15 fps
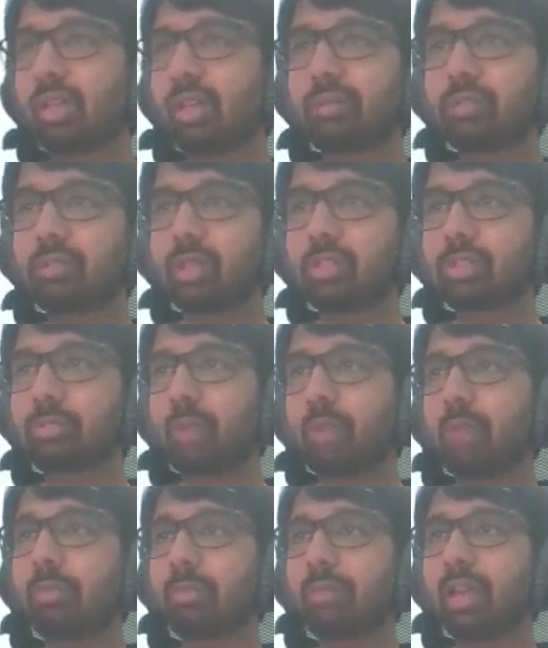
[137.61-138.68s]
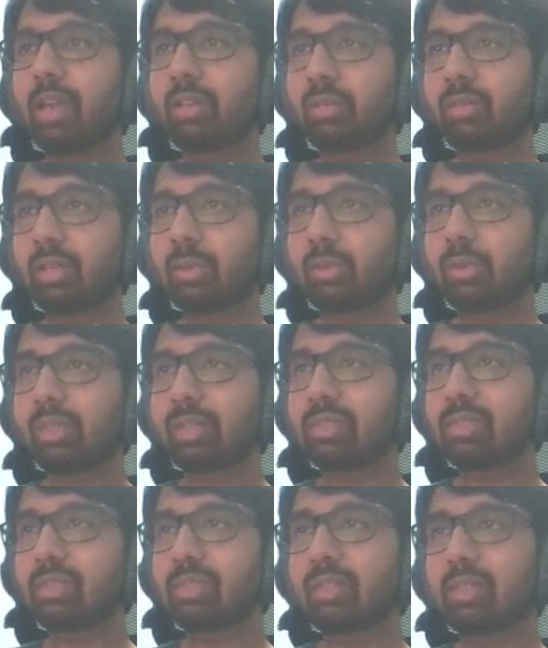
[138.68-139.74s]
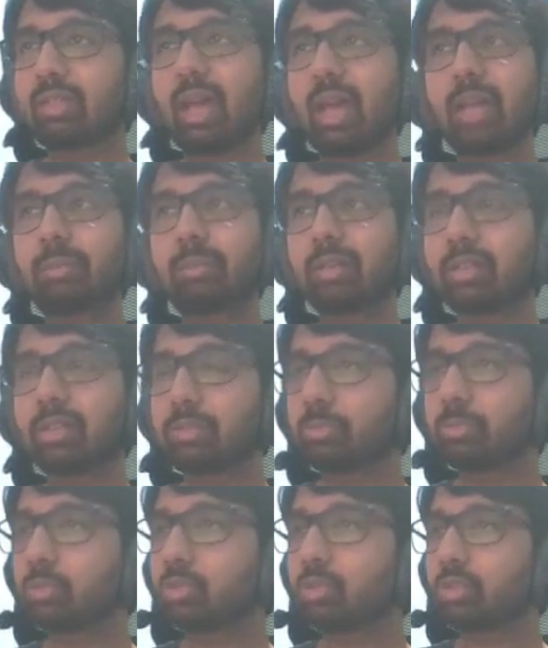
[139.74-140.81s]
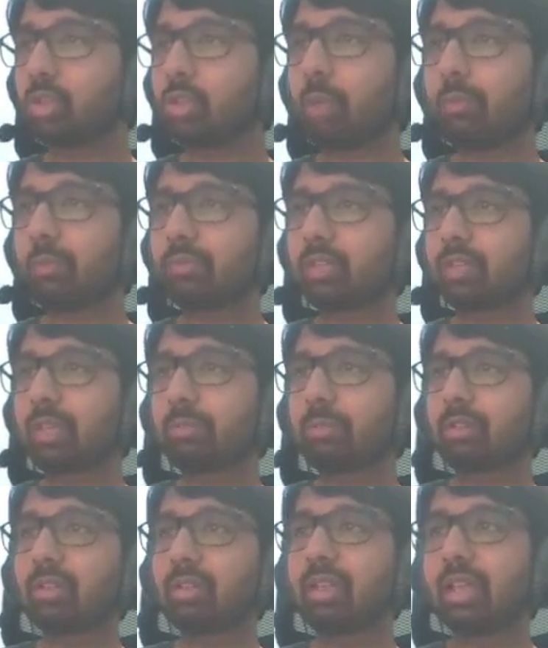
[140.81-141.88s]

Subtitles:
I've solved this problem, and you can quickly see that Albert has moved to the top of the table,